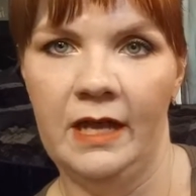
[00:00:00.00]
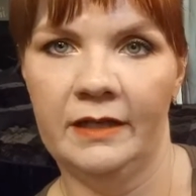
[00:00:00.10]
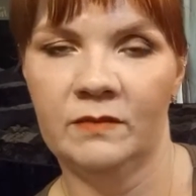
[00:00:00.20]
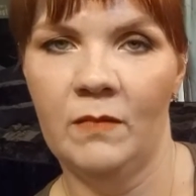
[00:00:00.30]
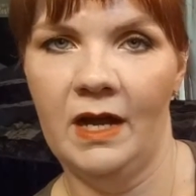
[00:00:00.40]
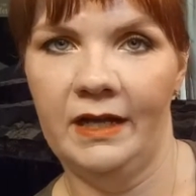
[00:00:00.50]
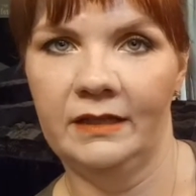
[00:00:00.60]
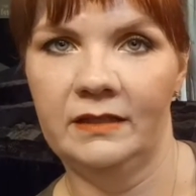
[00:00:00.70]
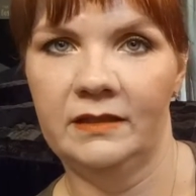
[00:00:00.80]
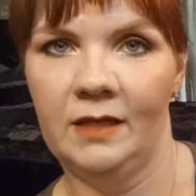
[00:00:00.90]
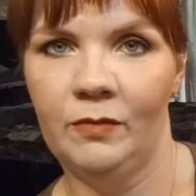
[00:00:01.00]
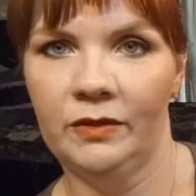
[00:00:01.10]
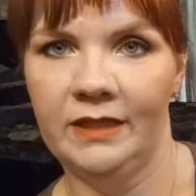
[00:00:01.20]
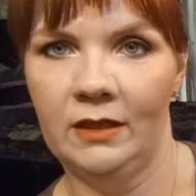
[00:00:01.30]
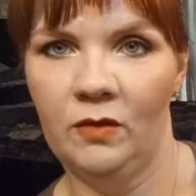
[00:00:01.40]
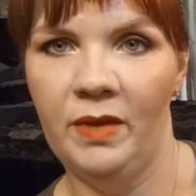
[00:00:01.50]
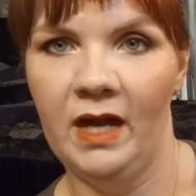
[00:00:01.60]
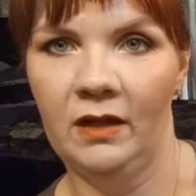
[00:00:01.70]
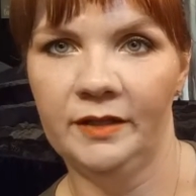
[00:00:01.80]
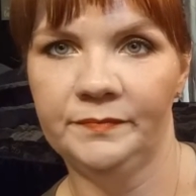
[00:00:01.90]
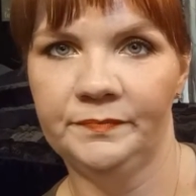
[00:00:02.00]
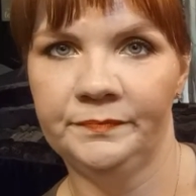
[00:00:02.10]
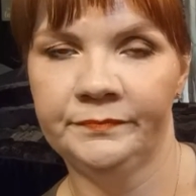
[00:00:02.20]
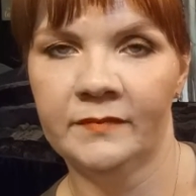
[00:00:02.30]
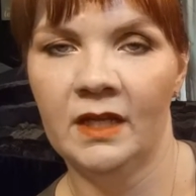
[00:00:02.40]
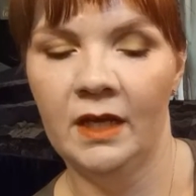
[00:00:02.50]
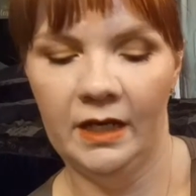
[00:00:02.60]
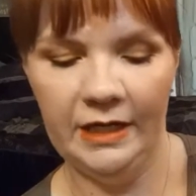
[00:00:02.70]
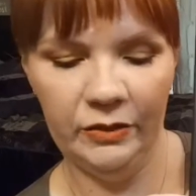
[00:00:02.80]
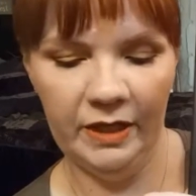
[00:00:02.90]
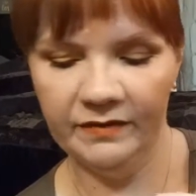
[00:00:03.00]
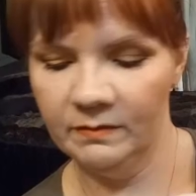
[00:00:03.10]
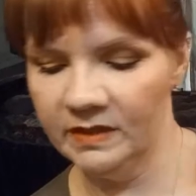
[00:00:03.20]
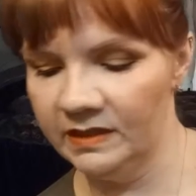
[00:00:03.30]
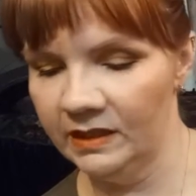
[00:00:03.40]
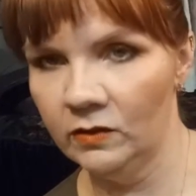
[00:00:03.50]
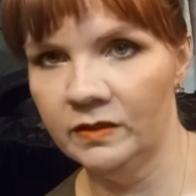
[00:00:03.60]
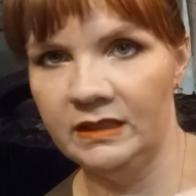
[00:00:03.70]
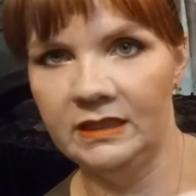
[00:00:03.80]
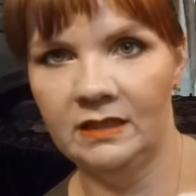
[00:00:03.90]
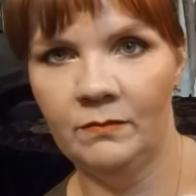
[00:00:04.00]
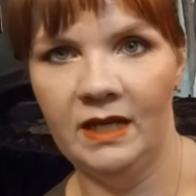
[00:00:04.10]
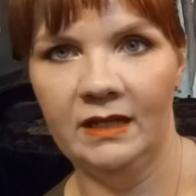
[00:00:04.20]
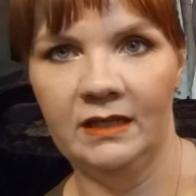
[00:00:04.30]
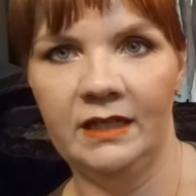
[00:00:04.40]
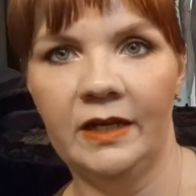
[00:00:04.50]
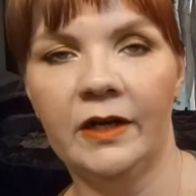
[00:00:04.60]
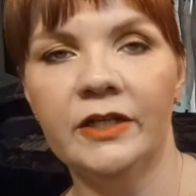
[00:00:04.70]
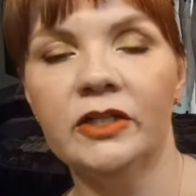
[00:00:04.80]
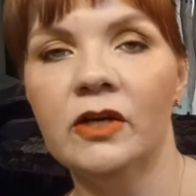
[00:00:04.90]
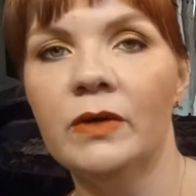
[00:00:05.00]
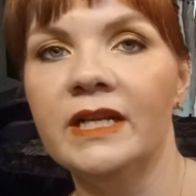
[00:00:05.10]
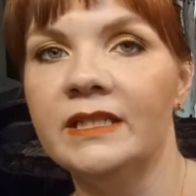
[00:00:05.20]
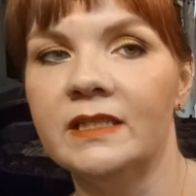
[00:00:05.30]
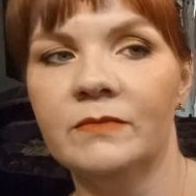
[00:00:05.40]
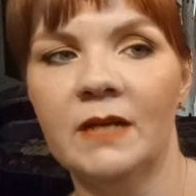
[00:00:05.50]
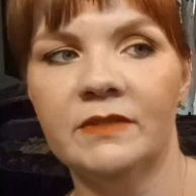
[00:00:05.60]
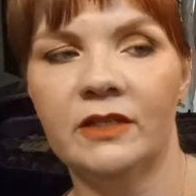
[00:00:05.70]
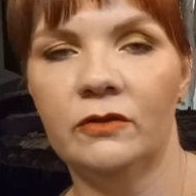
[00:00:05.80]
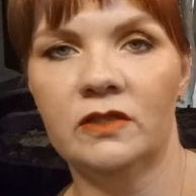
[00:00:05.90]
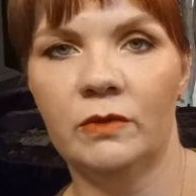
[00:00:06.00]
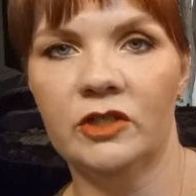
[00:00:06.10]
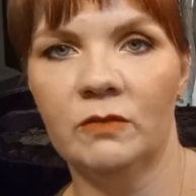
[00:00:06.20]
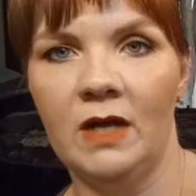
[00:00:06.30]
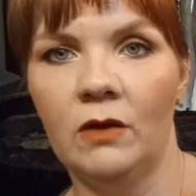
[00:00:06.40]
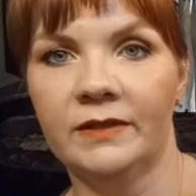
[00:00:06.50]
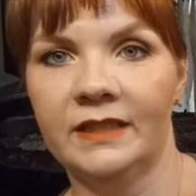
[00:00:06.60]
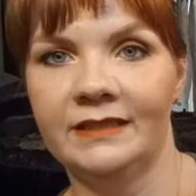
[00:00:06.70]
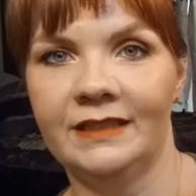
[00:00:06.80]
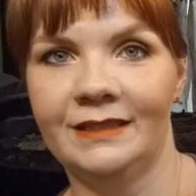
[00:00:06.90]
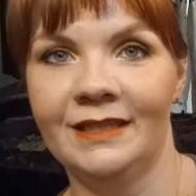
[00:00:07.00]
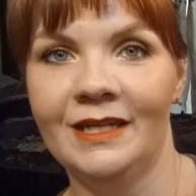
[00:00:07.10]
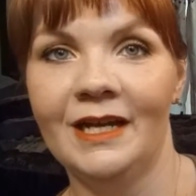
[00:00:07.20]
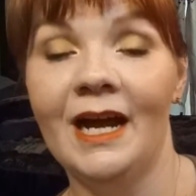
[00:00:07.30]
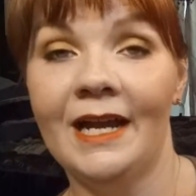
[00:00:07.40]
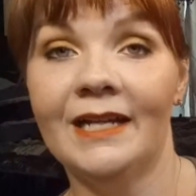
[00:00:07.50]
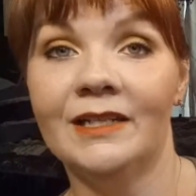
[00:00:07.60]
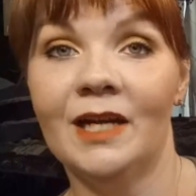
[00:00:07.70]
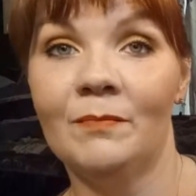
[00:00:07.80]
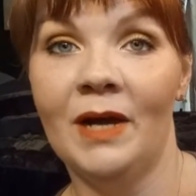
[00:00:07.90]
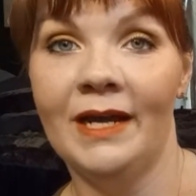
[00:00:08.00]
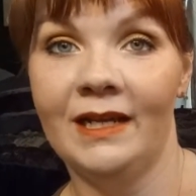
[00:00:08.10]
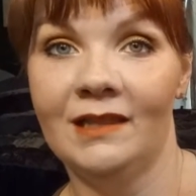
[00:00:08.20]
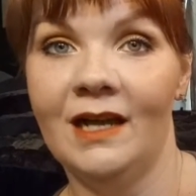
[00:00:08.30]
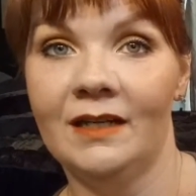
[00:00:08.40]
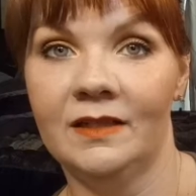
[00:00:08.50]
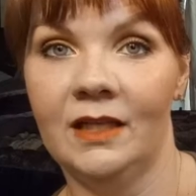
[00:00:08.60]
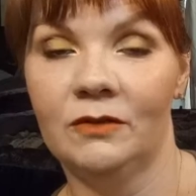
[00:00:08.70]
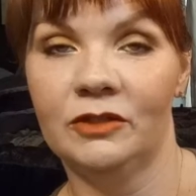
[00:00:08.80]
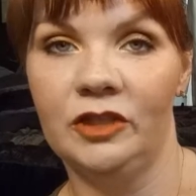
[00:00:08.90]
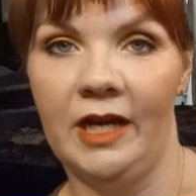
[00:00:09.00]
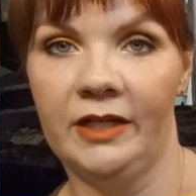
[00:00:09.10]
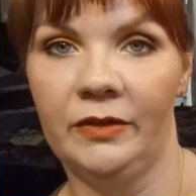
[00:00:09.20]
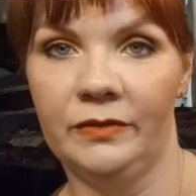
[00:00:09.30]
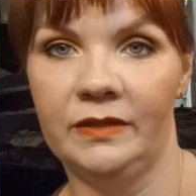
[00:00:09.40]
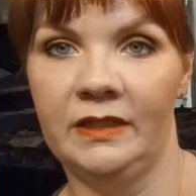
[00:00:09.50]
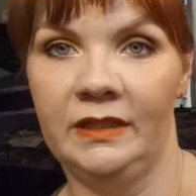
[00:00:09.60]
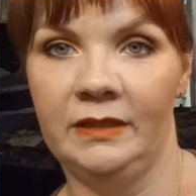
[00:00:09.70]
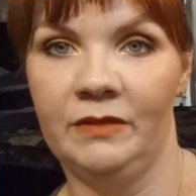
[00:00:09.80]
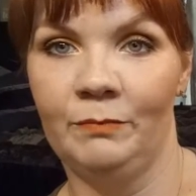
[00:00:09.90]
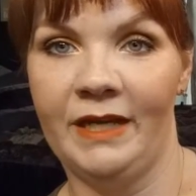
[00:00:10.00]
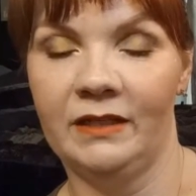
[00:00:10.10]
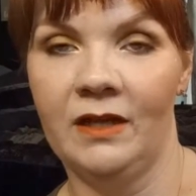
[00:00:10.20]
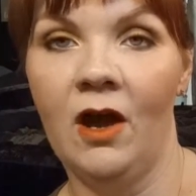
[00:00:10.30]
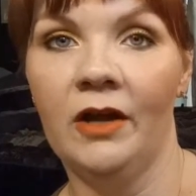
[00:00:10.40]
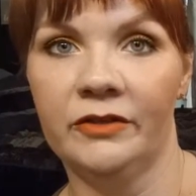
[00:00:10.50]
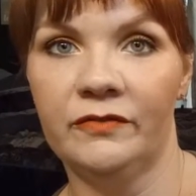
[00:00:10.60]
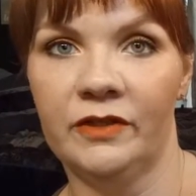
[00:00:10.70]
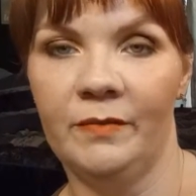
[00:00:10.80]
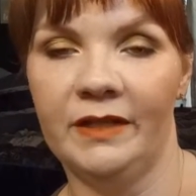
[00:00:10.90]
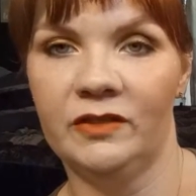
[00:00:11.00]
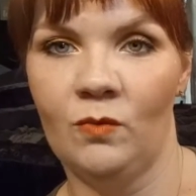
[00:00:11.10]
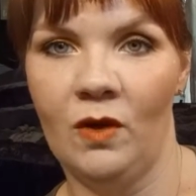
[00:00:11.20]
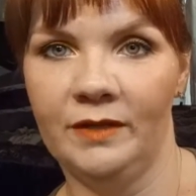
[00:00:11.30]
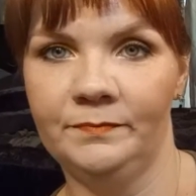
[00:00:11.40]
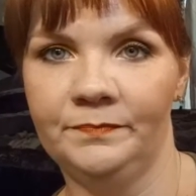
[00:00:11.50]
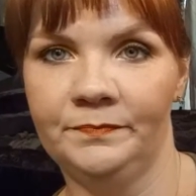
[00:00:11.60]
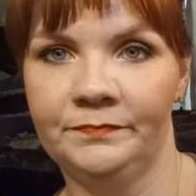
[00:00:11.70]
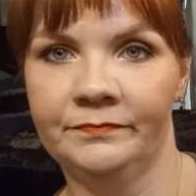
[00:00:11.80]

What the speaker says: as my staple yellow palette. And I do have some singles that didn't make it in here. You know what? And sometimes I do switch them out because I ended up buying a lot of yellow shadows in my hunt for the best one.